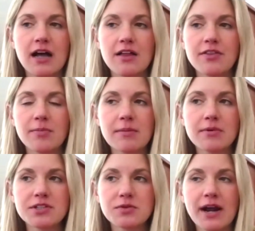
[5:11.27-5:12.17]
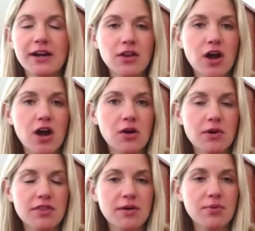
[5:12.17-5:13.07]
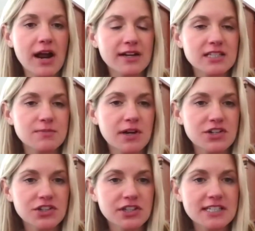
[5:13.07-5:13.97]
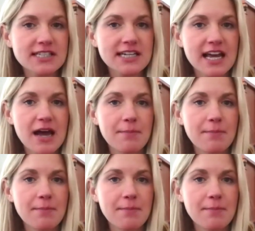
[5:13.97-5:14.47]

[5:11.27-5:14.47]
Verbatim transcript: Uh, they'll be able to ride along with a product specialist,